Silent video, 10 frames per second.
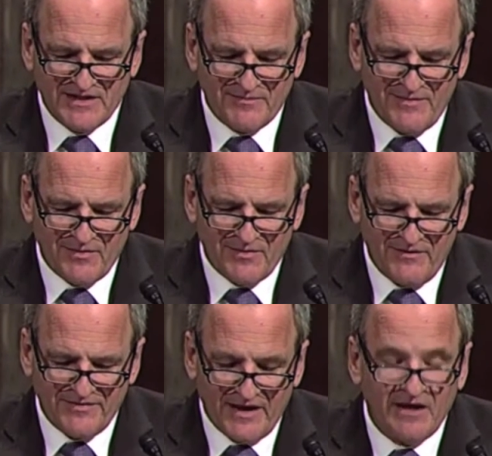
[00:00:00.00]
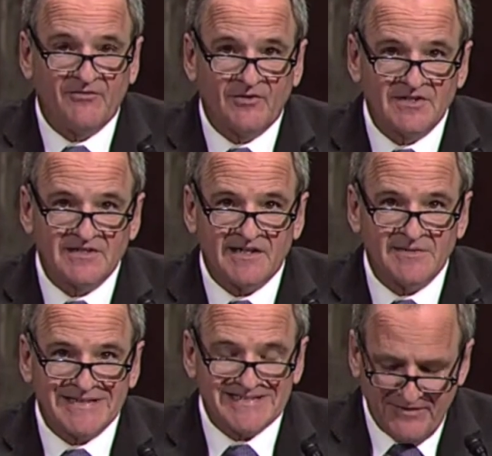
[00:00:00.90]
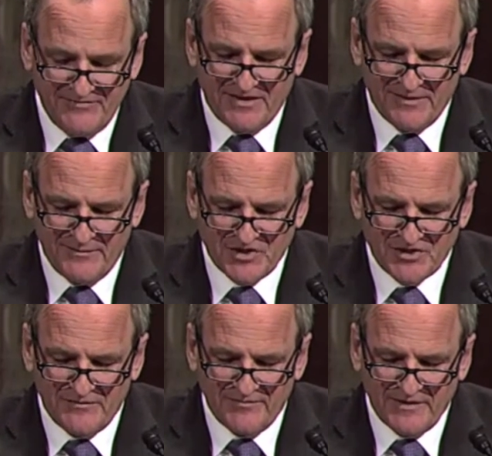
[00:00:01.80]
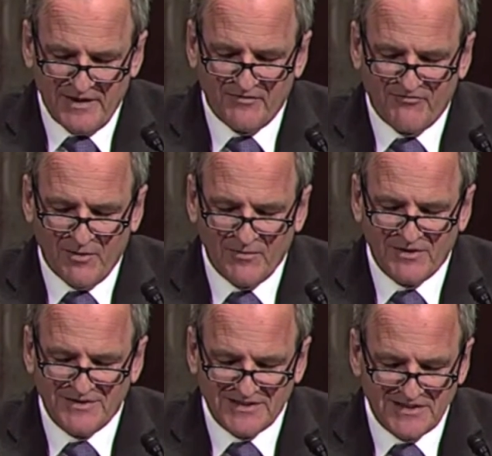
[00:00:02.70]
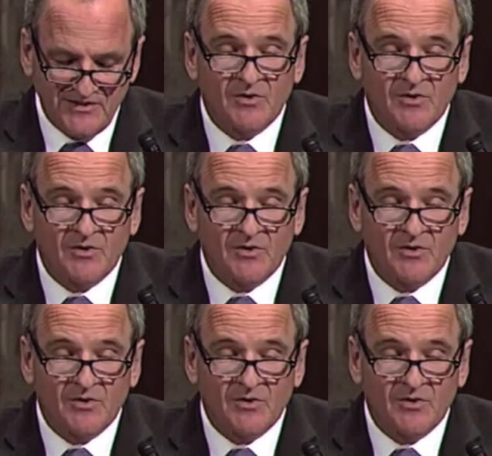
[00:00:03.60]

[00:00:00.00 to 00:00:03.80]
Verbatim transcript: as a member of the California Seismic Safety Commission and a former